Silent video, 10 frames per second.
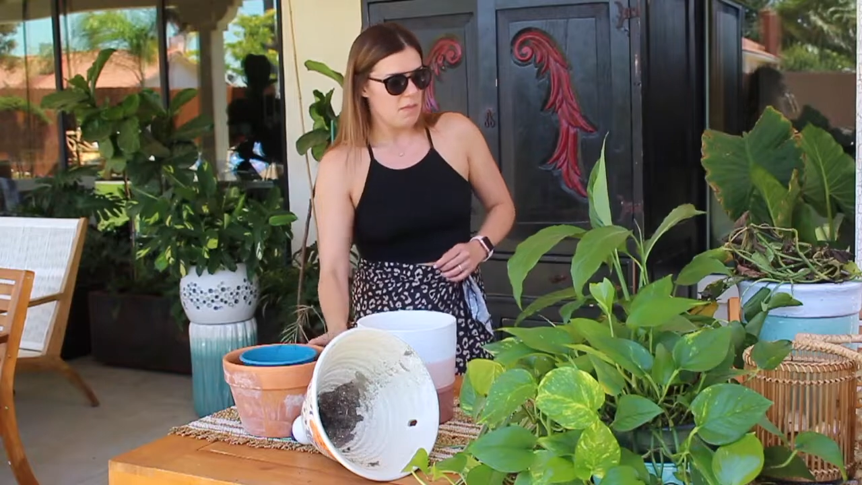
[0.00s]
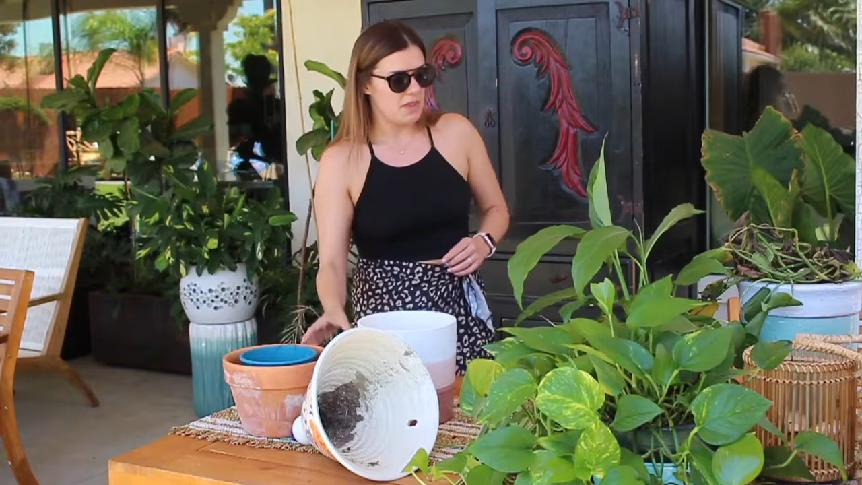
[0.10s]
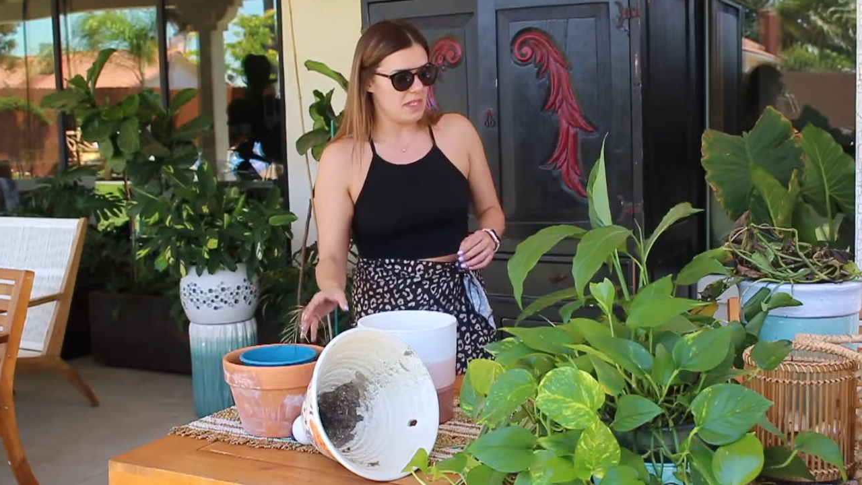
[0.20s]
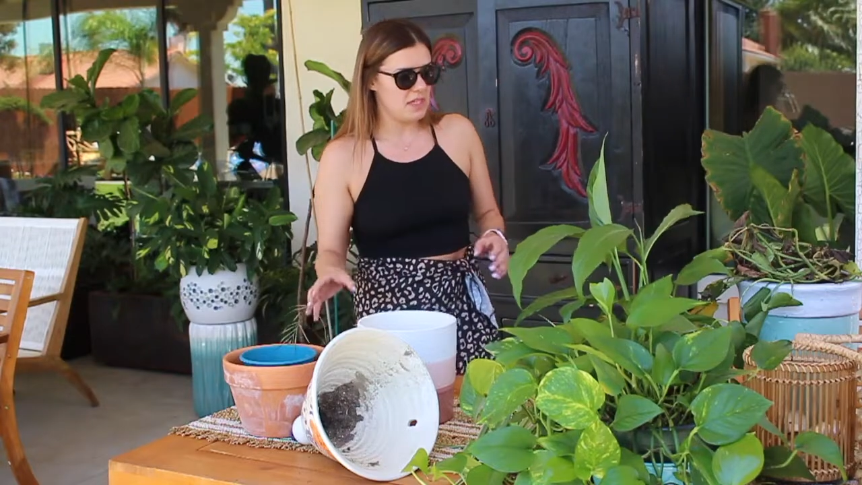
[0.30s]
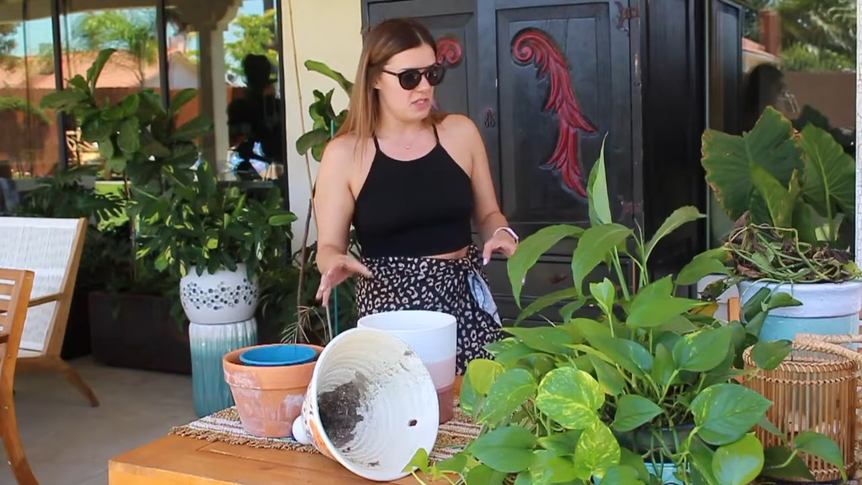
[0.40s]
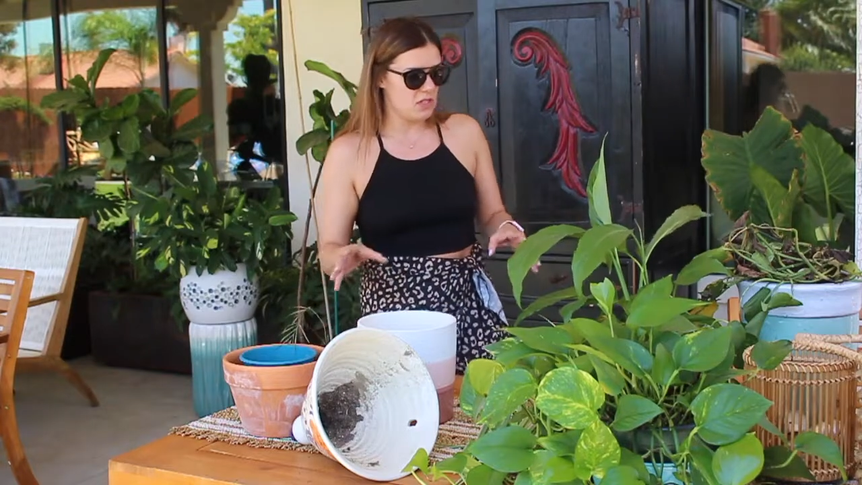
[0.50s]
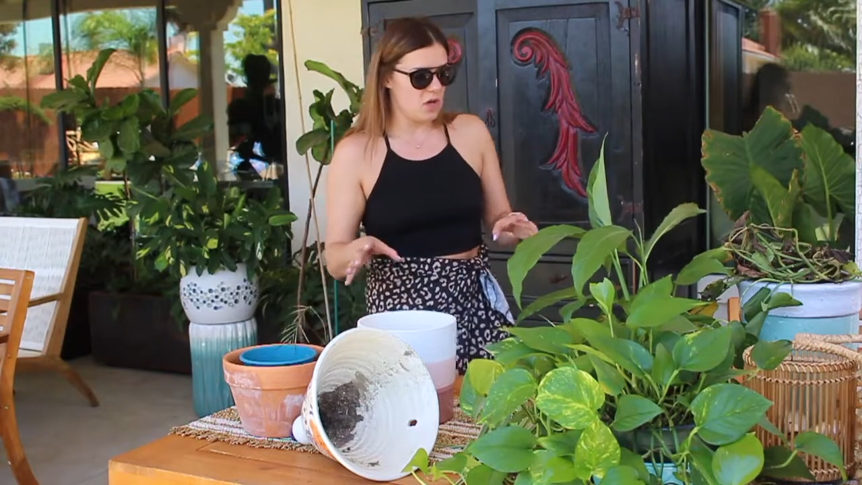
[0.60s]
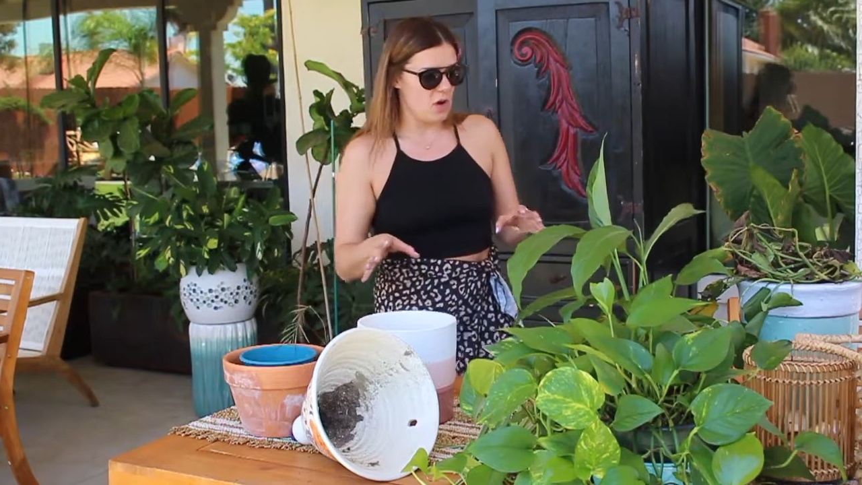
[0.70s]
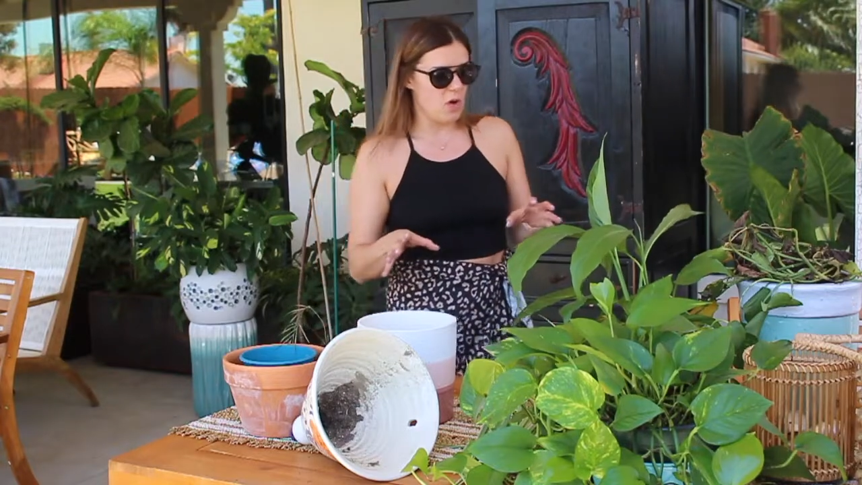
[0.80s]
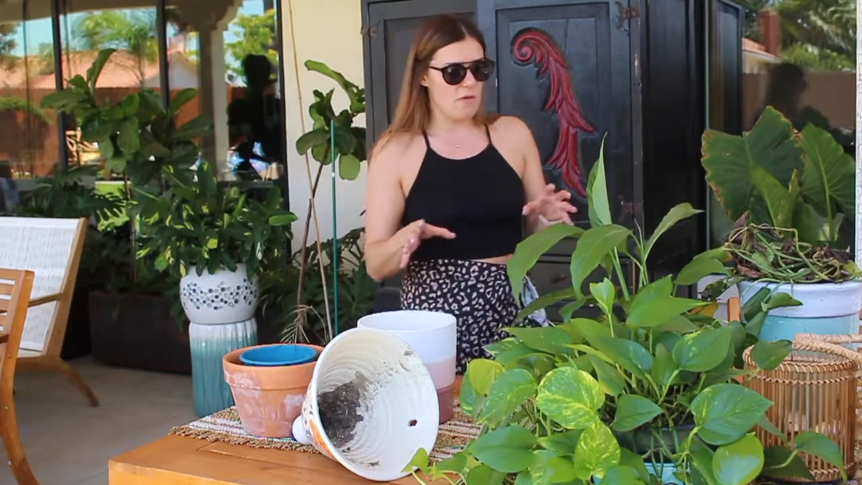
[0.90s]
but these are
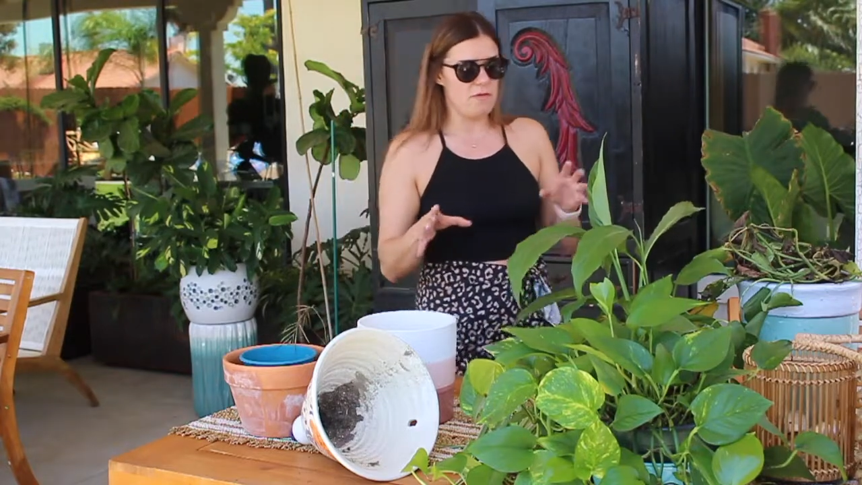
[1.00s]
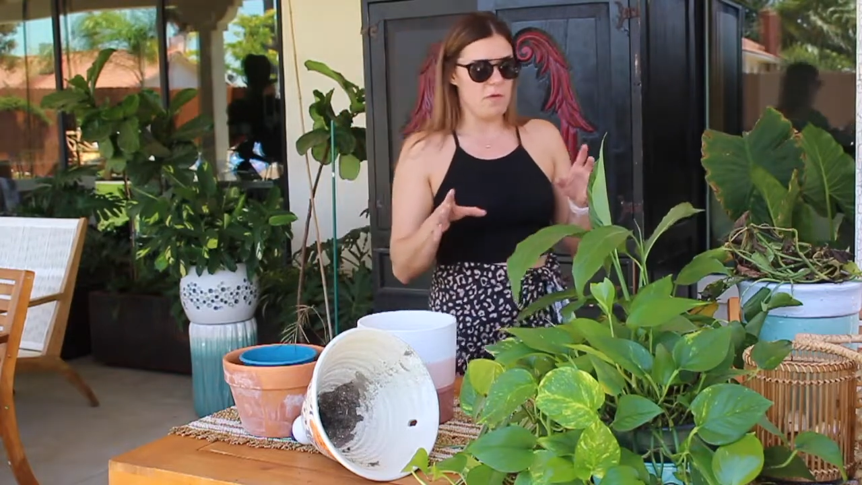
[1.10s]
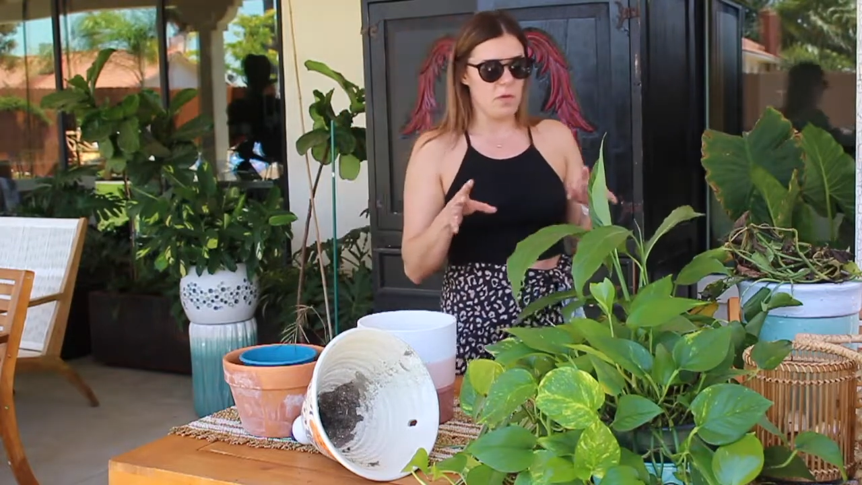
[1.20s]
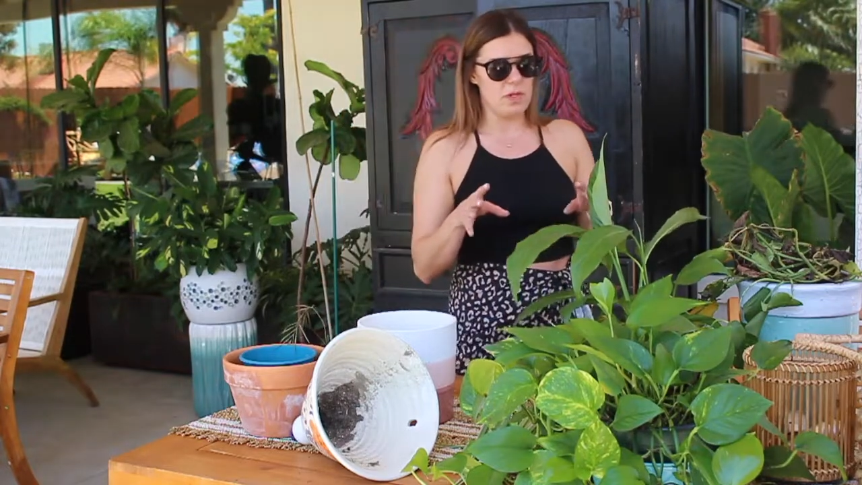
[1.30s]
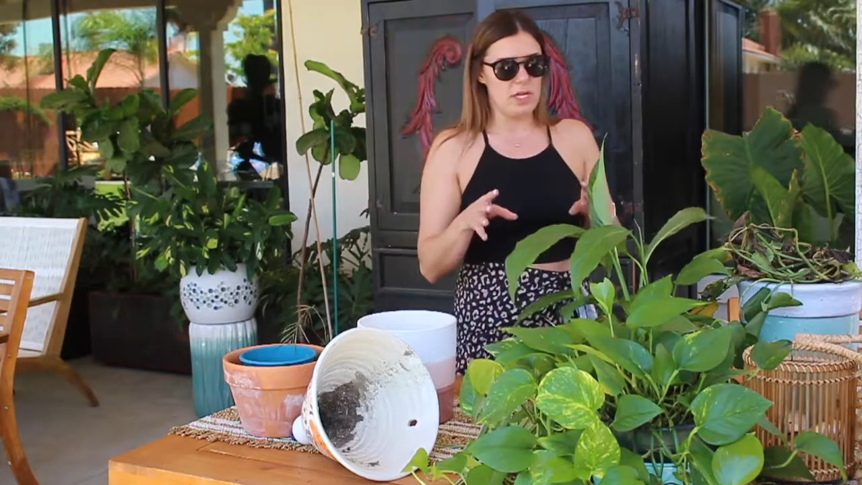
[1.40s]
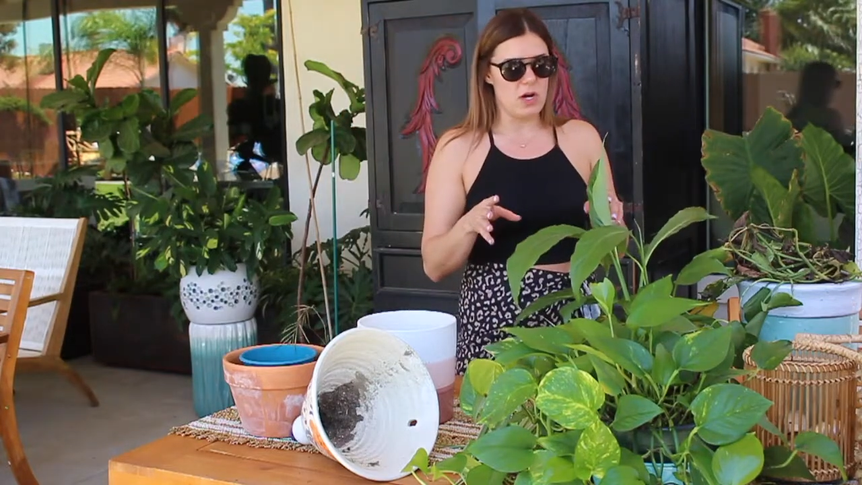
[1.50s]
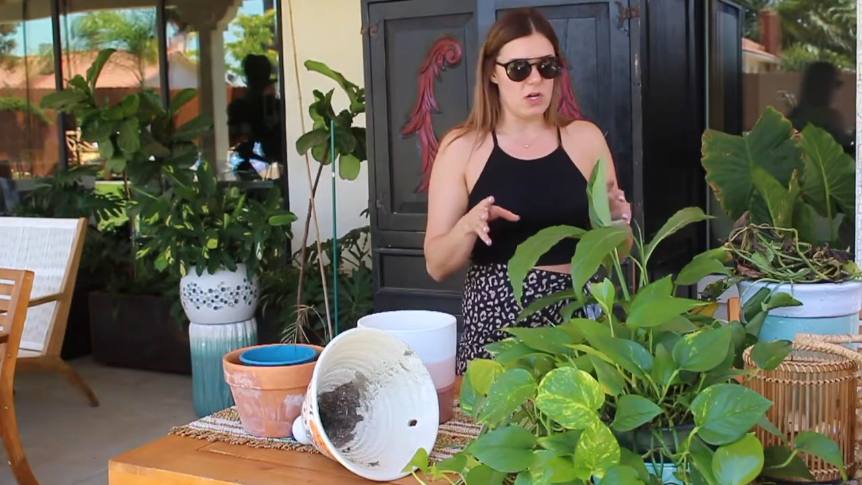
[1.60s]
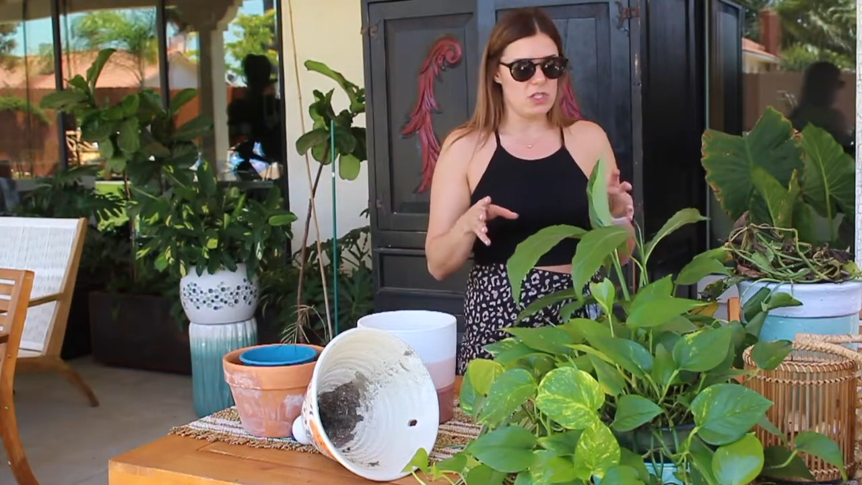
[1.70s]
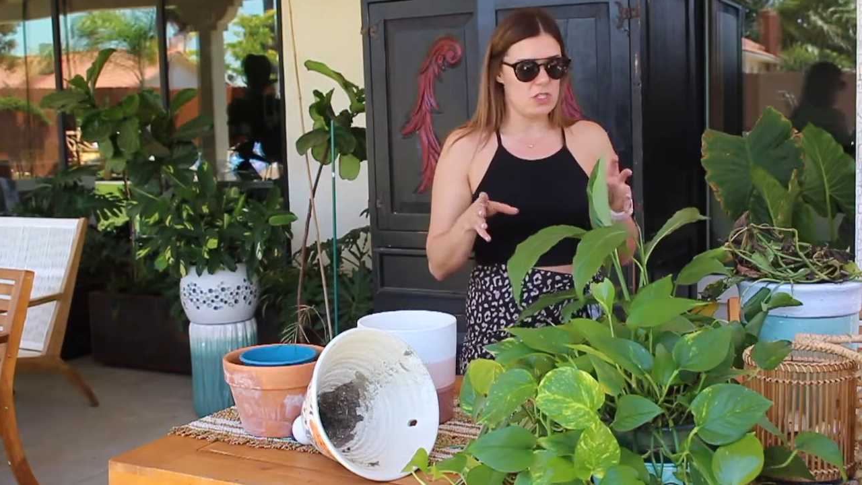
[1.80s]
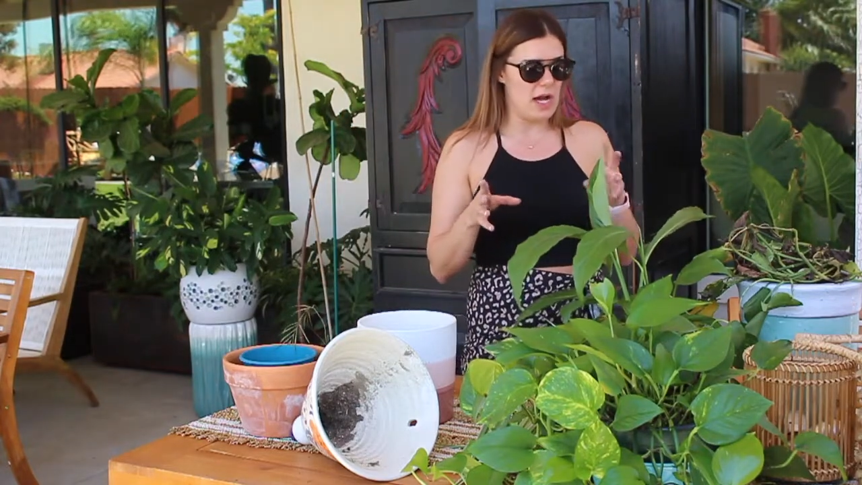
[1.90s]
all
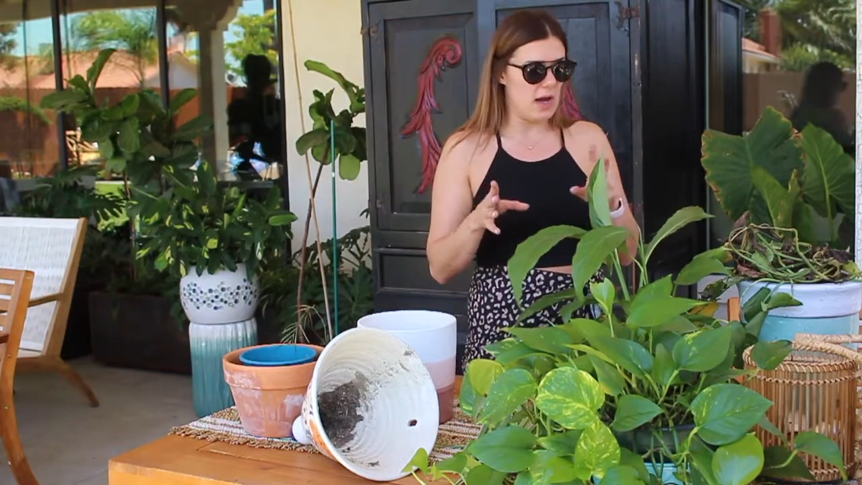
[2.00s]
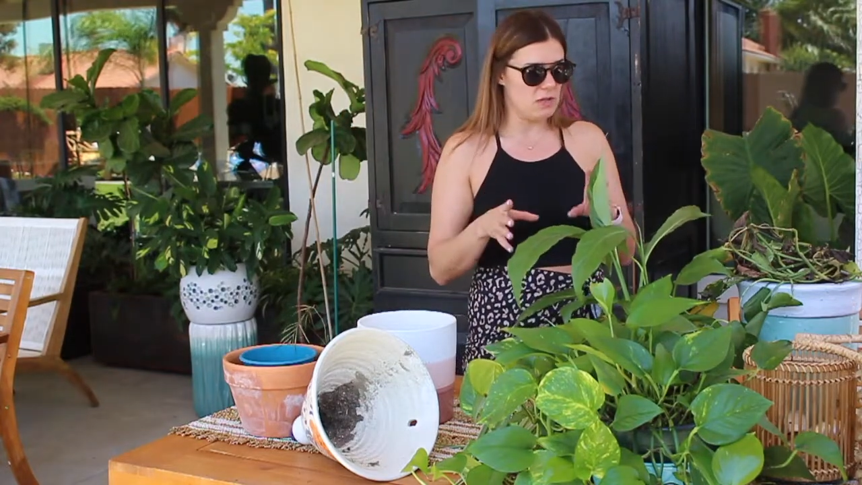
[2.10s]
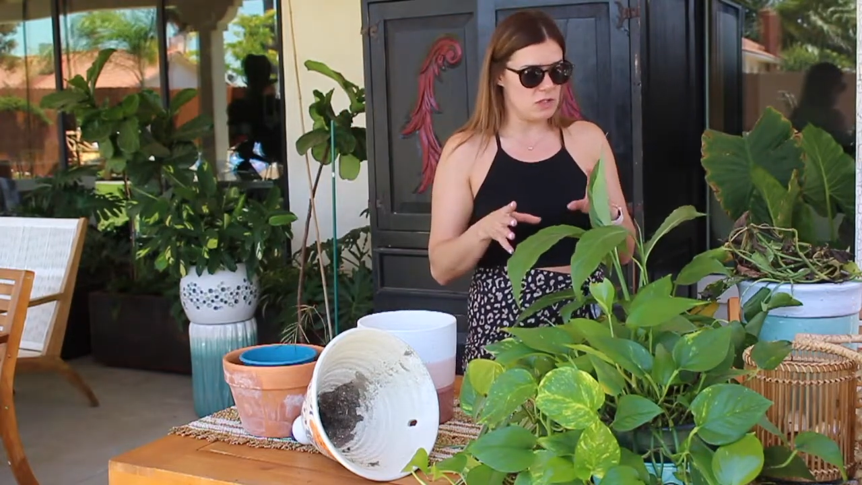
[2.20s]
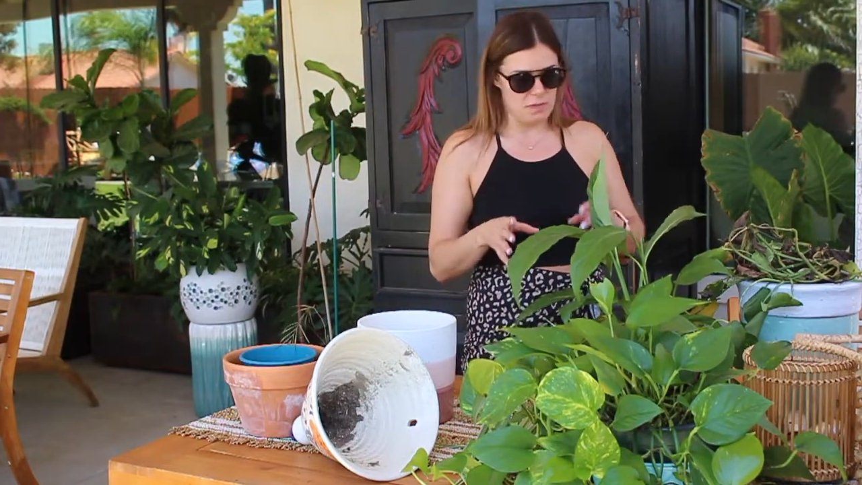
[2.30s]
foliage house